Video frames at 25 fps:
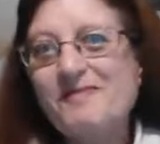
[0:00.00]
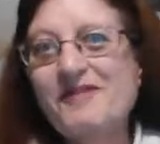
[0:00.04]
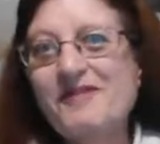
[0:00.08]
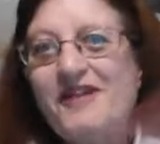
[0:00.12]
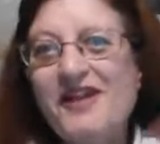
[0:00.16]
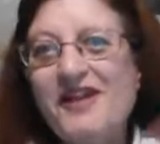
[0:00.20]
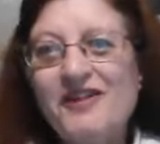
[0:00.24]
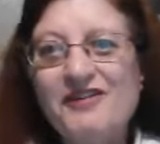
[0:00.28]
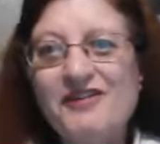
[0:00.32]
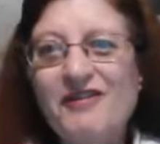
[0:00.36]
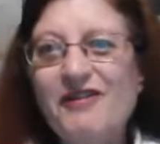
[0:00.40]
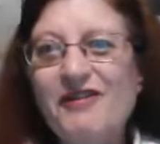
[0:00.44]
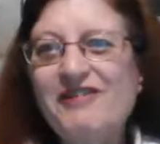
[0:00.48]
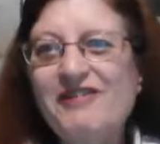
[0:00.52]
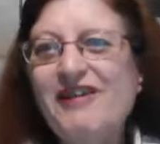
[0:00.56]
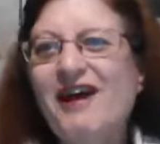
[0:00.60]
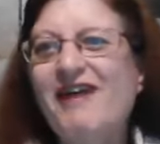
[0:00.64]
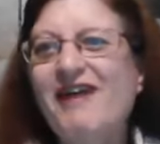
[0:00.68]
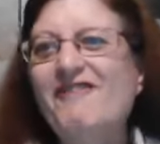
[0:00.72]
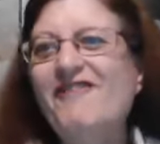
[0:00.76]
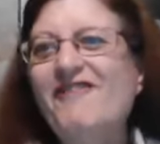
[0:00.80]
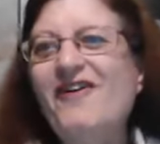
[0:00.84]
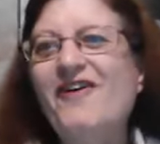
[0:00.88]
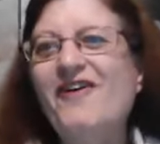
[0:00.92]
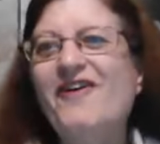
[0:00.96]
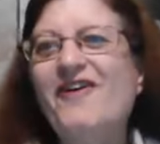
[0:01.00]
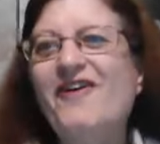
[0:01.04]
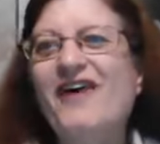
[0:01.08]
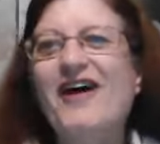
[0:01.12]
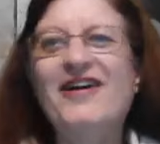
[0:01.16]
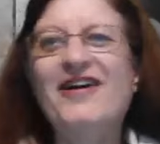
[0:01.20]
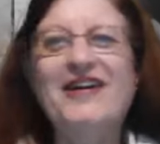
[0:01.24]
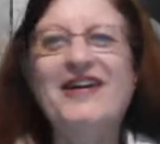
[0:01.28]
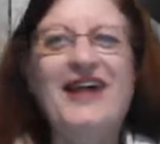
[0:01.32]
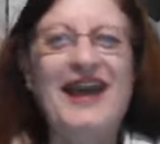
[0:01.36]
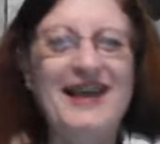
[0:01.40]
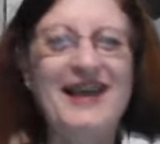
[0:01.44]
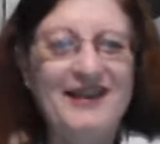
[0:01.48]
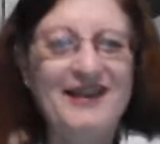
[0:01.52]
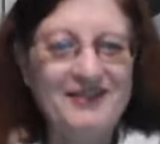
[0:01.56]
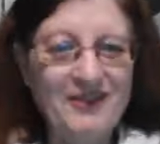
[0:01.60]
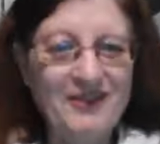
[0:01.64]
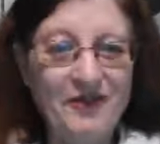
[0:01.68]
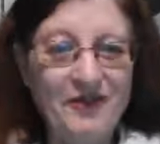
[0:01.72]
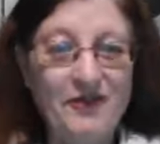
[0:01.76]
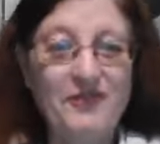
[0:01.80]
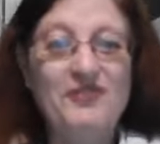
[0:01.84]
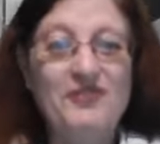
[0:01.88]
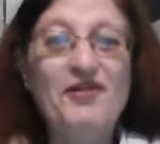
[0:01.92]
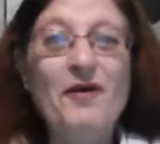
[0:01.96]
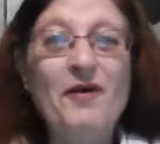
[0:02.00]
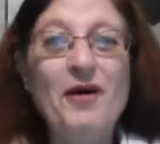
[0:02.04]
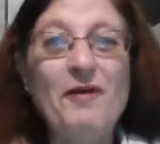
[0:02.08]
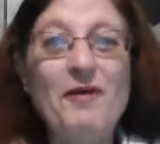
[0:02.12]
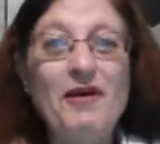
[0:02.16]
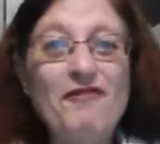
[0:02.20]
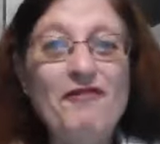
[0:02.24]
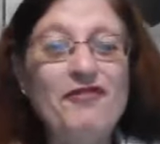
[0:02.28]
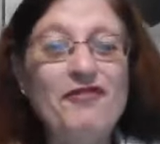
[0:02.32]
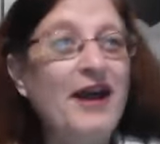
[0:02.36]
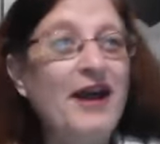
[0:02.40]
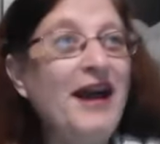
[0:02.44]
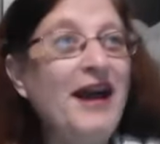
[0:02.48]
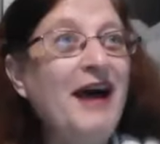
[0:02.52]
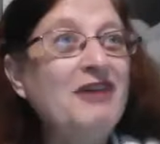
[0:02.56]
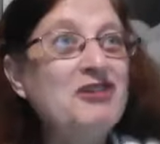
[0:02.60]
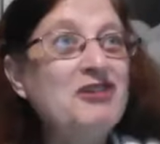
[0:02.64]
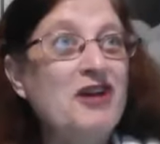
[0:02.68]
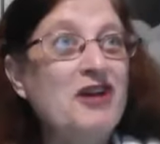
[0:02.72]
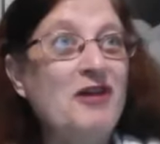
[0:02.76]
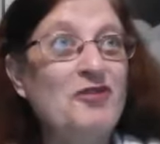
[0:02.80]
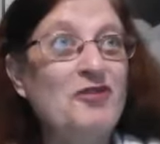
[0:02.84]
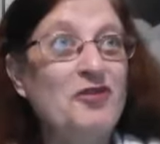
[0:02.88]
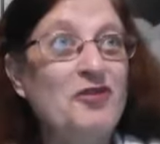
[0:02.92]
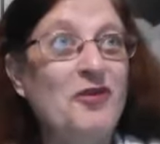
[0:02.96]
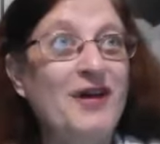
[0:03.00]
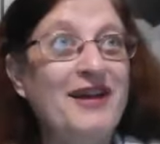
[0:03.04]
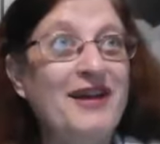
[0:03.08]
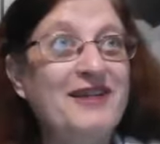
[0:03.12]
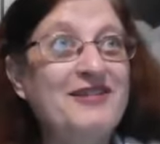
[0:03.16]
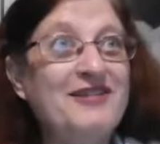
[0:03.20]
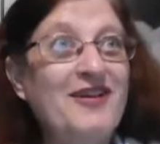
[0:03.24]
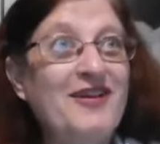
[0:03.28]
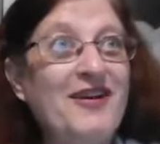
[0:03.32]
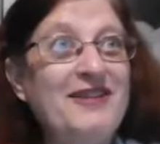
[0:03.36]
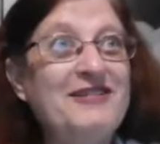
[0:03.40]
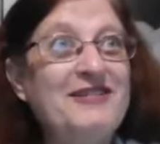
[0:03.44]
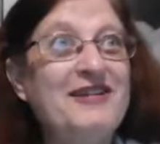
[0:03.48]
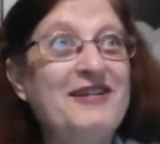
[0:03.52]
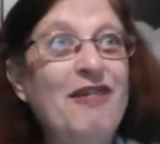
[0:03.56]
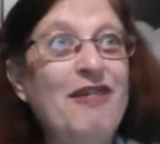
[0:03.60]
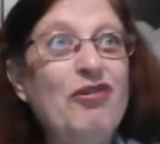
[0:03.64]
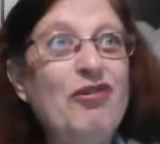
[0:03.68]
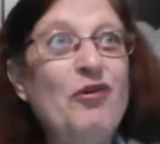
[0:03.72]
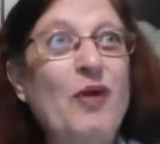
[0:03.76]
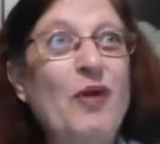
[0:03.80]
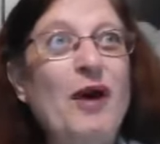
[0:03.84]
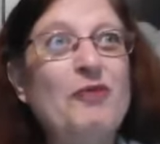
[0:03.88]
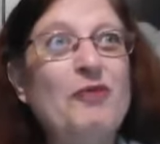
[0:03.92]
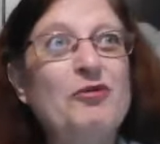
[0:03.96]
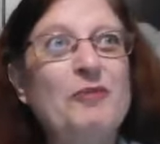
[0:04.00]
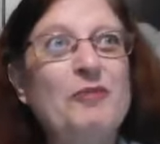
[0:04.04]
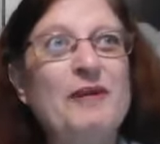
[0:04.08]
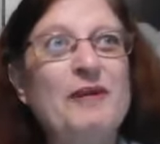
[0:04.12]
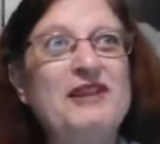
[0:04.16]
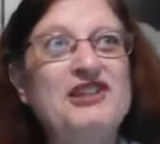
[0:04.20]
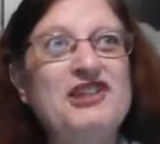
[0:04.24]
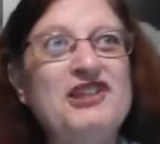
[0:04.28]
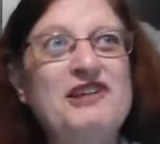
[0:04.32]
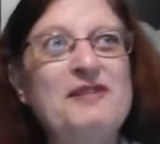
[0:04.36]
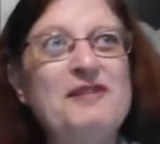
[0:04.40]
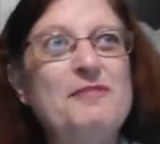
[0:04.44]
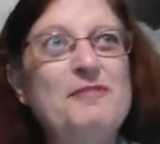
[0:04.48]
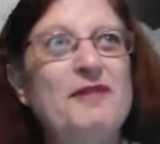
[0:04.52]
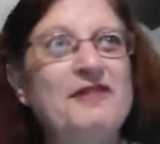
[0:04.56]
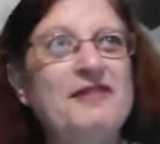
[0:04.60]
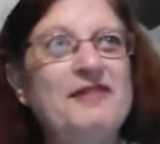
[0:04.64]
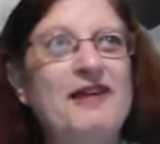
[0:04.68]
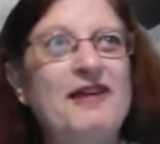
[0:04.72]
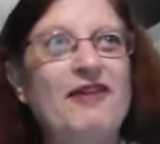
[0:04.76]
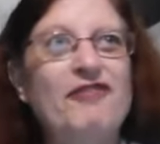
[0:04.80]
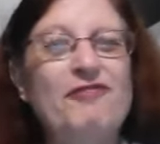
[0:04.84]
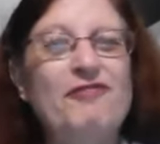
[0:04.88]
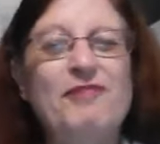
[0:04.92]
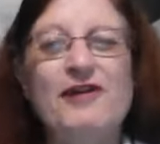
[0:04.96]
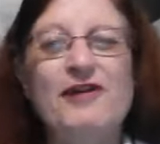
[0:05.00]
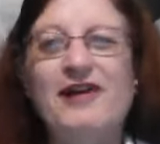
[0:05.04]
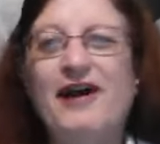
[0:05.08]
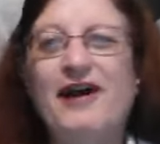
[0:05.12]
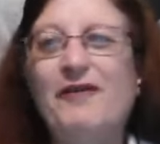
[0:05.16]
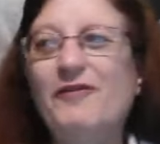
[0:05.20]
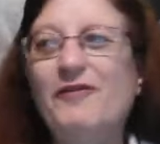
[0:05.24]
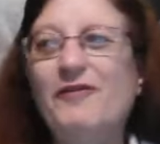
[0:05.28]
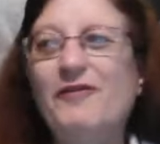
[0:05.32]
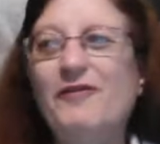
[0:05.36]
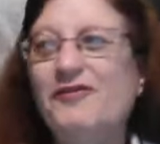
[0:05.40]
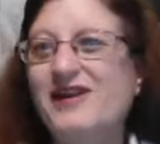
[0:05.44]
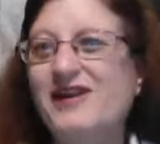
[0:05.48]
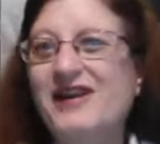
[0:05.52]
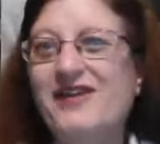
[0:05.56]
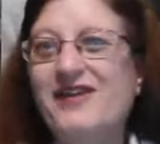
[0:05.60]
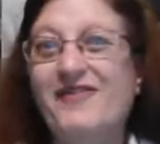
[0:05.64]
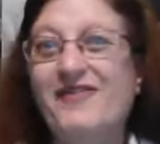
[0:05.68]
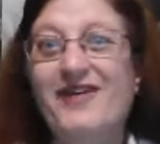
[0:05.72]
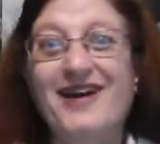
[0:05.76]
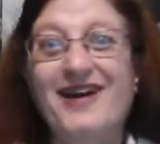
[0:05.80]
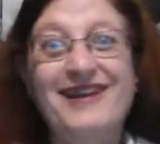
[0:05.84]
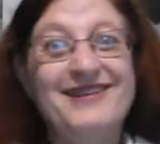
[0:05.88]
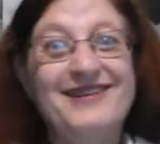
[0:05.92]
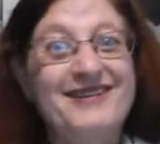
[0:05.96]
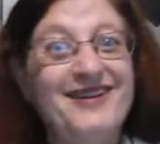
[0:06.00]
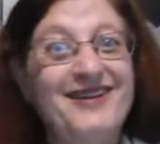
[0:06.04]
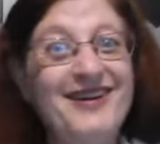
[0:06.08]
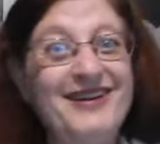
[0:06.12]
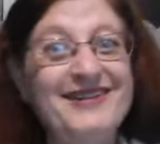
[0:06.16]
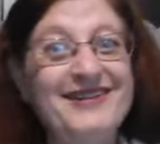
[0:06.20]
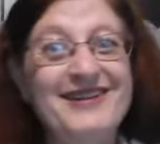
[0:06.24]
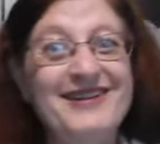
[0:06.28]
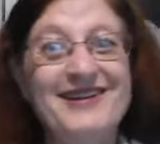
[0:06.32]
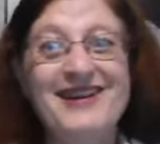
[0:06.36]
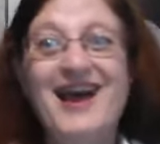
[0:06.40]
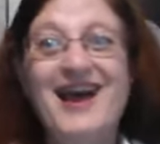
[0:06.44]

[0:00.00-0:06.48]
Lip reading: So it's like, well, okay, so I went for it. And actually, I was quite excited. I thought I was being shitting myself, but I was really quite excited.